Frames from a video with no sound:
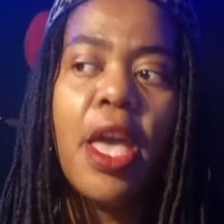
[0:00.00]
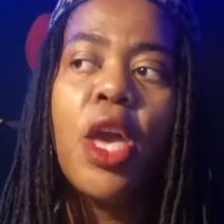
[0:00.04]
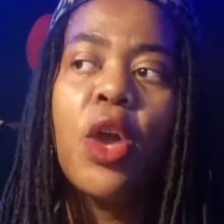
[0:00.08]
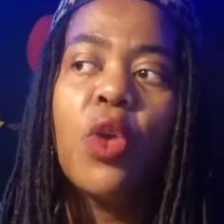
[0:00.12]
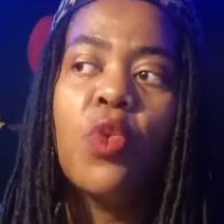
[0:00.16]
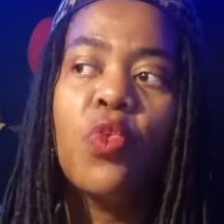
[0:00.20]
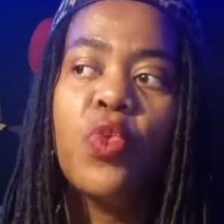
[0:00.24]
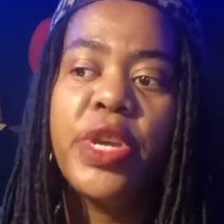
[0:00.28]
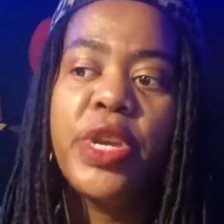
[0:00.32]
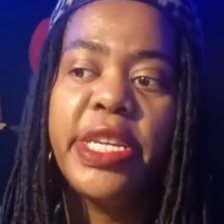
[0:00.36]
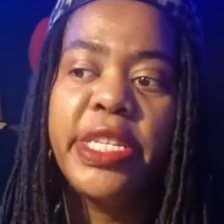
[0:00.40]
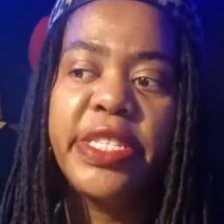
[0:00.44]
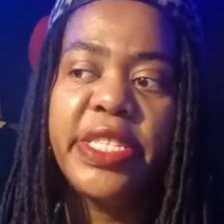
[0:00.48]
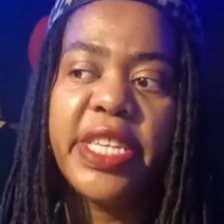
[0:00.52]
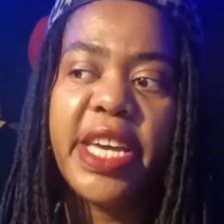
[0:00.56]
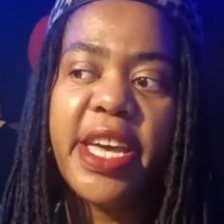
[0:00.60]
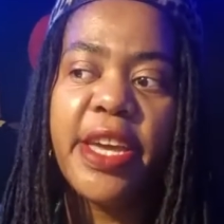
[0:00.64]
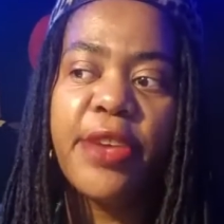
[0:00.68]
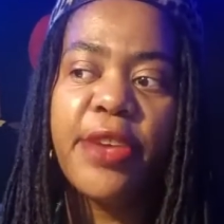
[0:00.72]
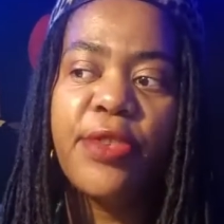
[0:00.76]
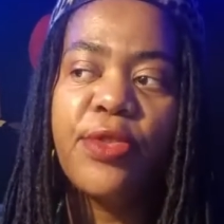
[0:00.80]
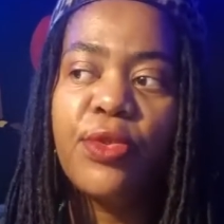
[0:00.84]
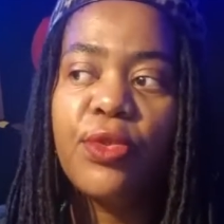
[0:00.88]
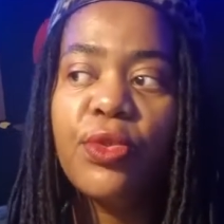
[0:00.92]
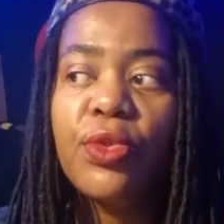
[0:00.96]
We dare
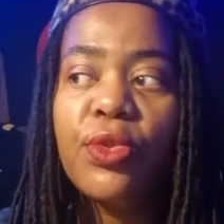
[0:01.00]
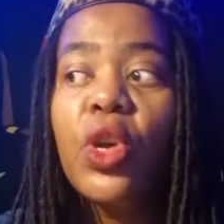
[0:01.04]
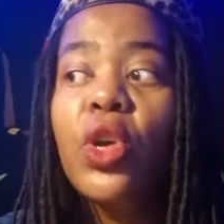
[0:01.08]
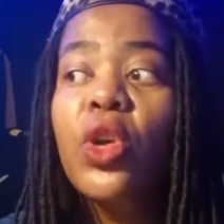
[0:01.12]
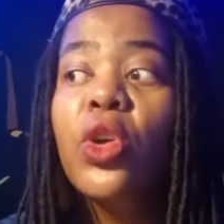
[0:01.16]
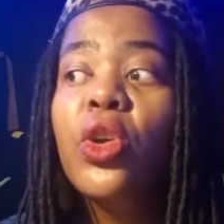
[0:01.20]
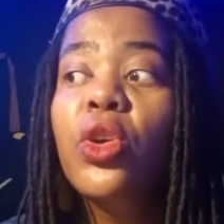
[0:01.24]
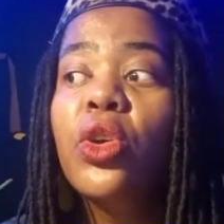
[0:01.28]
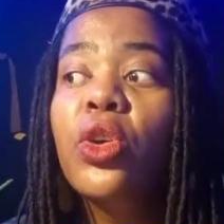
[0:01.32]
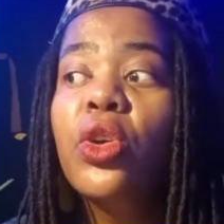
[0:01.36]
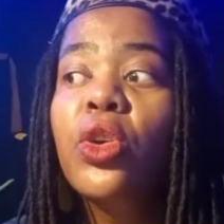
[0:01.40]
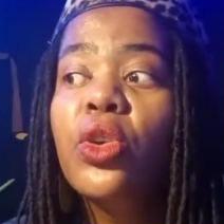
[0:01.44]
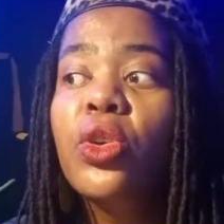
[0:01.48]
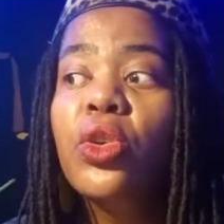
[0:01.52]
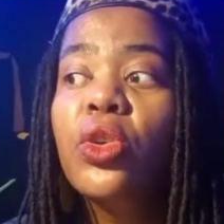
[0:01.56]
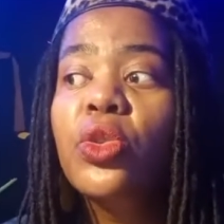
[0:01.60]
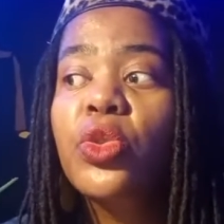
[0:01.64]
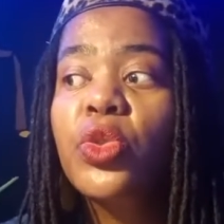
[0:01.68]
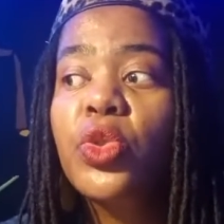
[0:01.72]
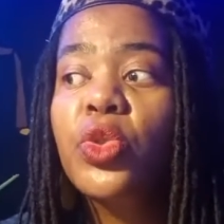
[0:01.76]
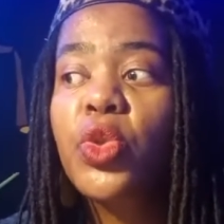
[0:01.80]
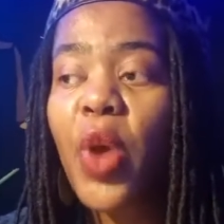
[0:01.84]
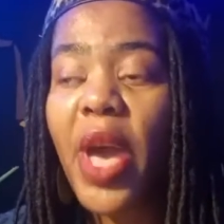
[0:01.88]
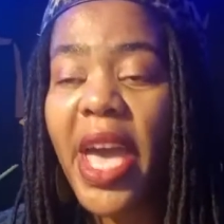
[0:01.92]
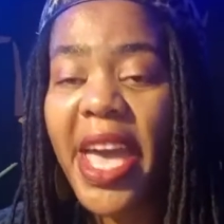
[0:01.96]
you
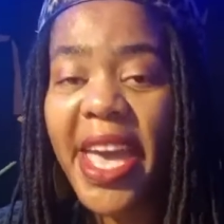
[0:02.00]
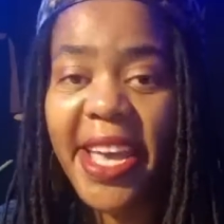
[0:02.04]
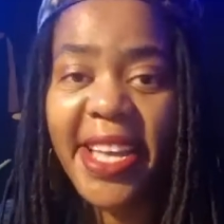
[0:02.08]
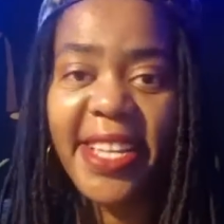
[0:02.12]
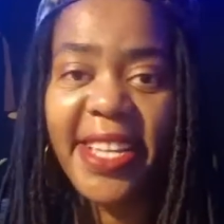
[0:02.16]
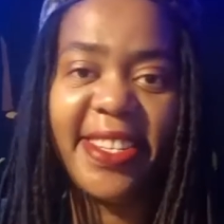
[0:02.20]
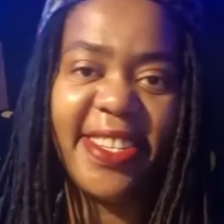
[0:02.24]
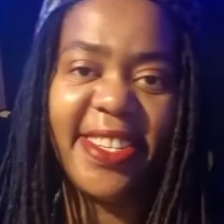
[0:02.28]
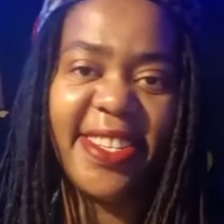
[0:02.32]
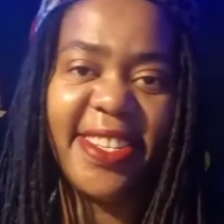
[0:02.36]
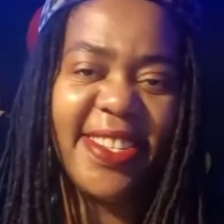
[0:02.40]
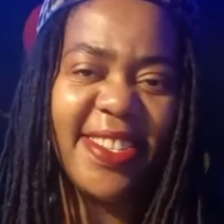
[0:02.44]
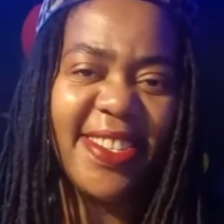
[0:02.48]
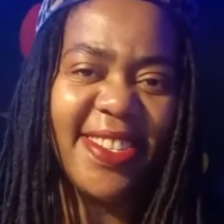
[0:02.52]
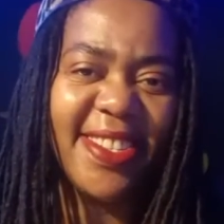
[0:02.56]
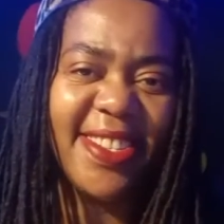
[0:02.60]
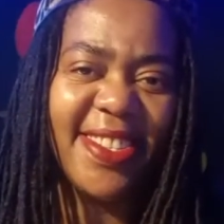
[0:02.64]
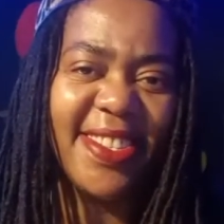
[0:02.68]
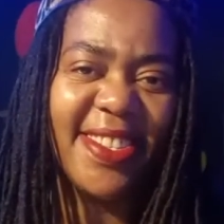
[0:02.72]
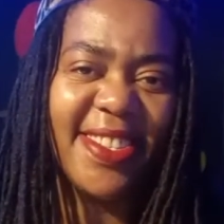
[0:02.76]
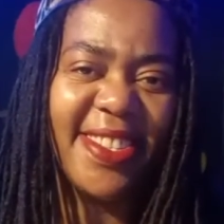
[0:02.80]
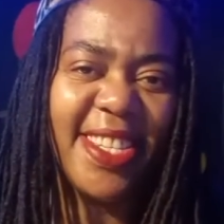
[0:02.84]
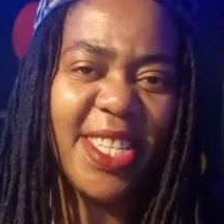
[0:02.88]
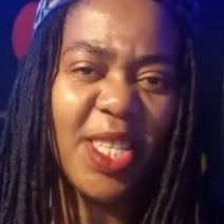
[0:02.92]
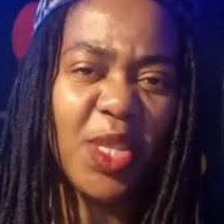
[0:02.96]
to act
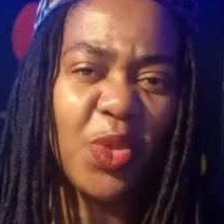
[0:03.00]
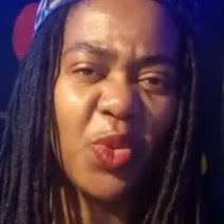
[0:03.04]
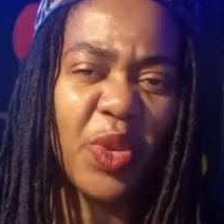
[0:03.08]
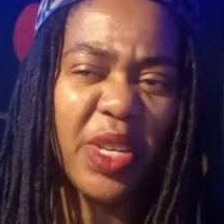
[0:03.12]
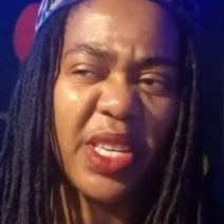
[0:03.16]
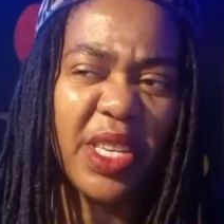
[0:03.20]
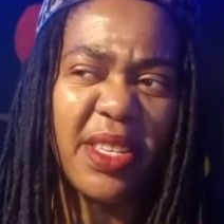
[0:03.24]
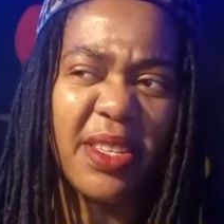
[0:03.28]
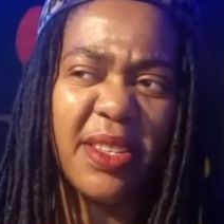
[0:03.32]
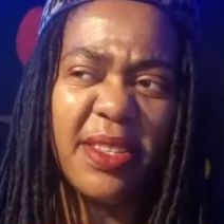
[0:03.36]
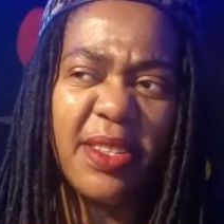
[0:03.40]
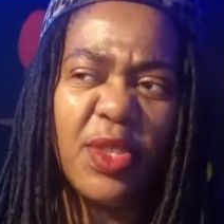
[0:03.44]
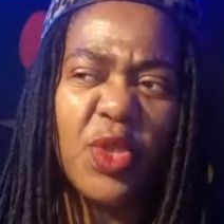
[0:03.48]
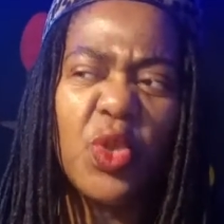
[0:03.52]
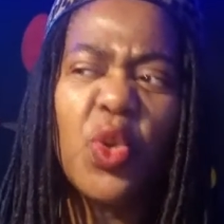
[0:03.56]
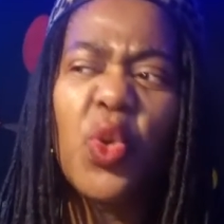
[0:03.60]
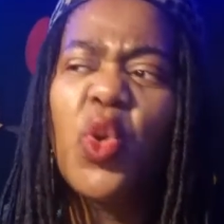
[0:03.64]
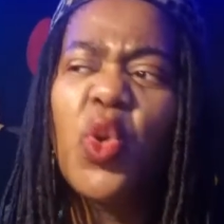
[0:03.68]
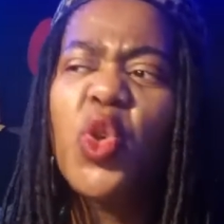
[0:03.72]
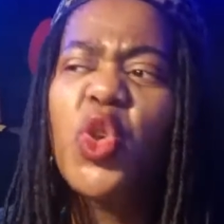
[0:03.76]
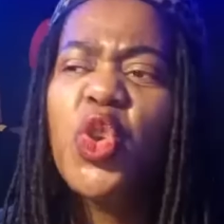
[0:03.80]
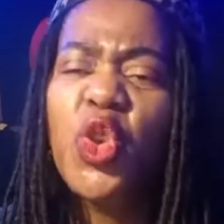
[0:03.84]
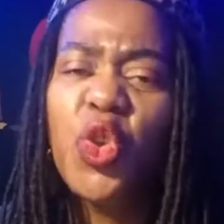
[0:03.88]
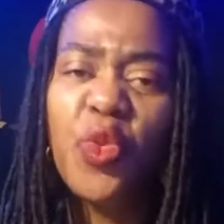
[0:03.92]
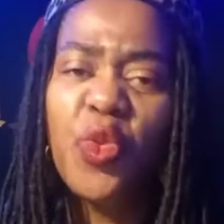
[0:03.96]
this way, to
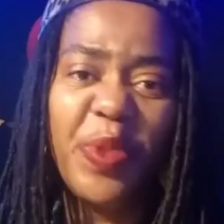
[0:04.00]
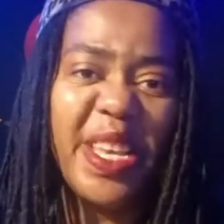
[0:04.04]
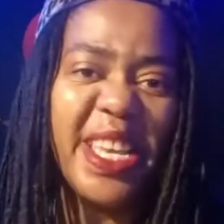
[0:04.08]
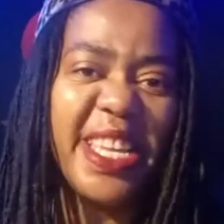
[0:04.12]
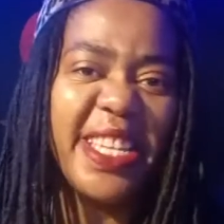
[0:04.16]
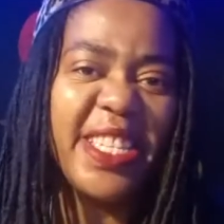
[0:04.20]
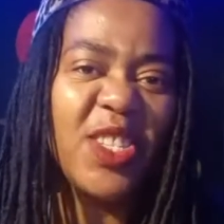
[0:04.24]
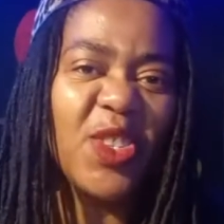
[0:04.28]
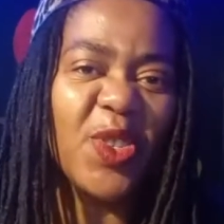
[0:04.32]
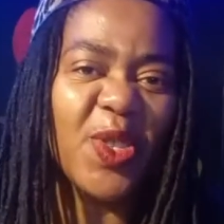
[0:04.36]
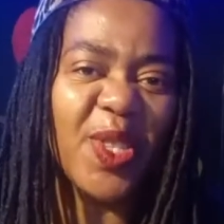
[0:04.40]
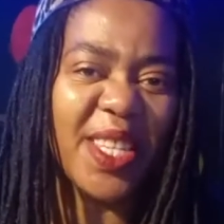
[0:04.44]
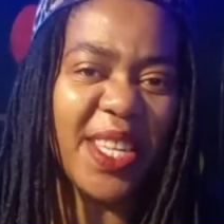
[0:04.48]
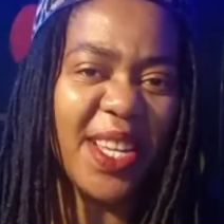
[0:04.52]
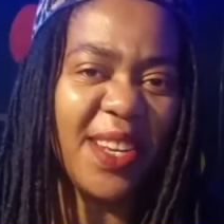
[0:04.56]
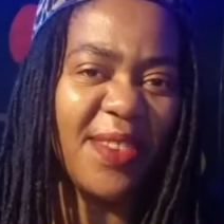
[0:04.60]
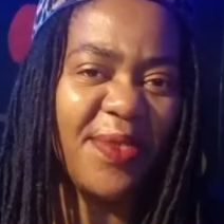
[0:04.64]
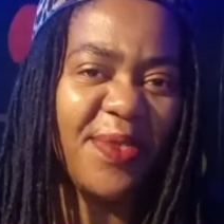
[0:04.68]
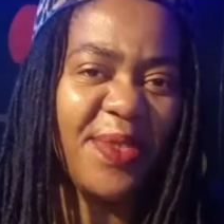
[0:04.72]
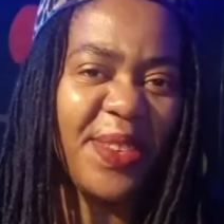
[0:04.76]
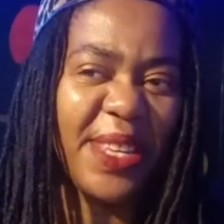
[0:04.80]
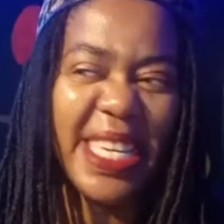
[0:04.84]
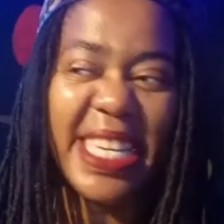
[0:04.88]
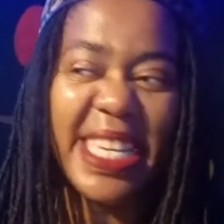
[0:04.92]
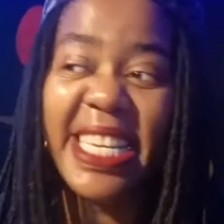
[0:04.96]
humiliate yourself
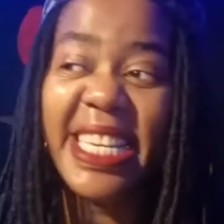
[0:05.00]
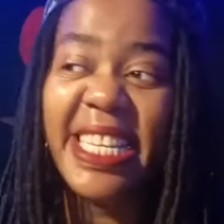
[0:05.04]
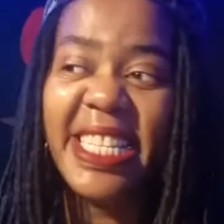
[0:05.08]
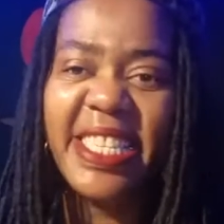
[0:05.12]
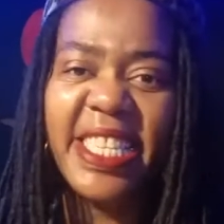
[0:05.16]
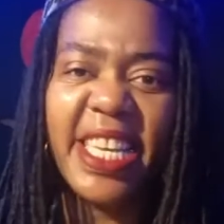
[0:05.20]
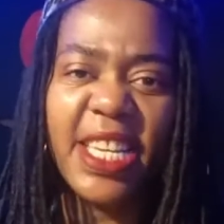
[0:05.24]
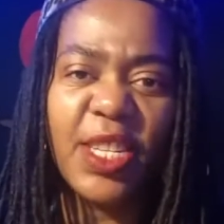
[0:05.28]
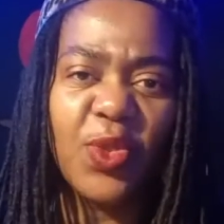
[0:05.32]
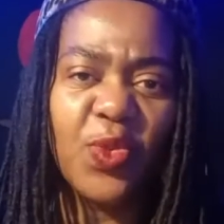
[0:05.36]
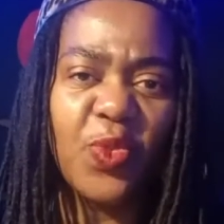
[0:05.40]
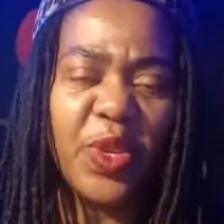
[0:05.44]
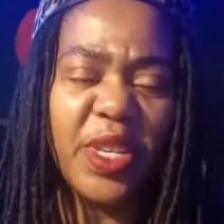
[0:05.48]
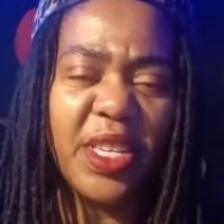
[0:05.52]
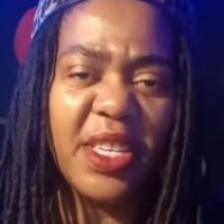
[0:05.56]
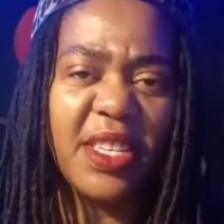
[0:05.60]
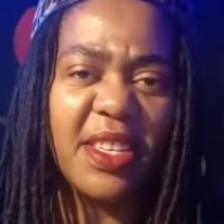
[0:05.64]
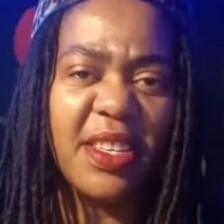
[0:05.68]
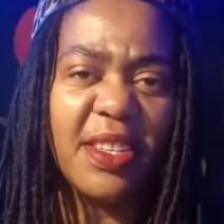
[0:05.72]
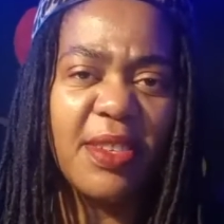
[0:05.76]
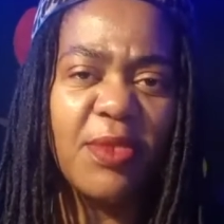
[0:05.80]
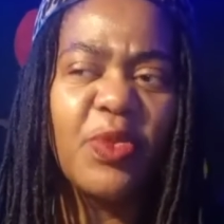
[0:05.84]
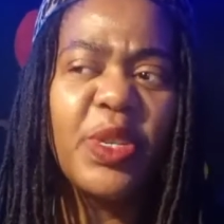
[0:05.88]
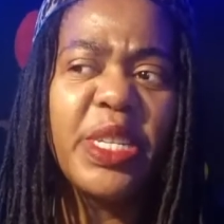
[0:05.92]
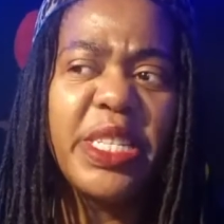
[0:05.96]
in that way.
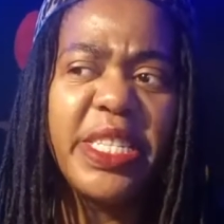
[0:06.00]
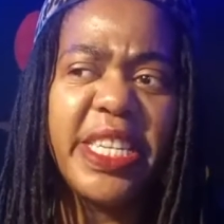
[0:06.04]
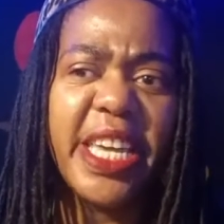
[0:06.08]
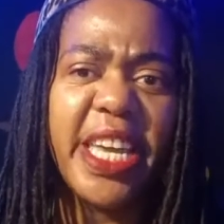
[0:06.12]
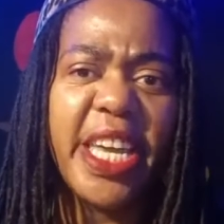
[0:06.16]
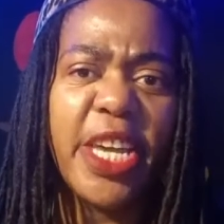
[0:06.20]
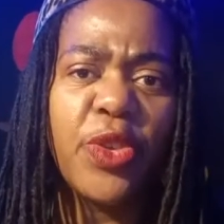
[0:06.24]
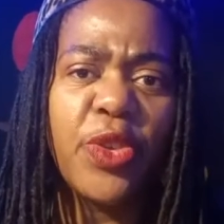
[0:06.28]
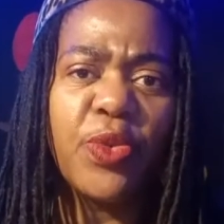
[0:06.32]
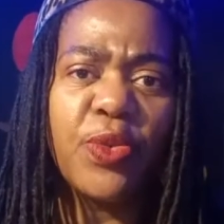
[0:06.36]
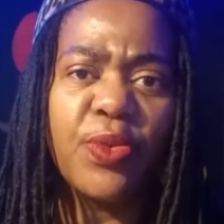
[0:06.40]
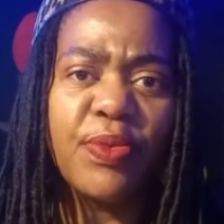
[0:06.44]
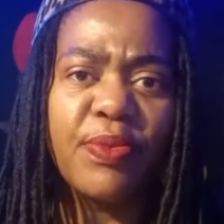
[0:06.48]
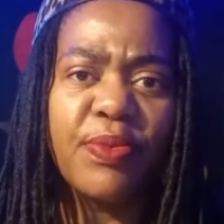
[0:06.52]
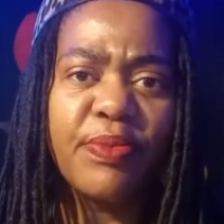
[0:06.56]
We dare you.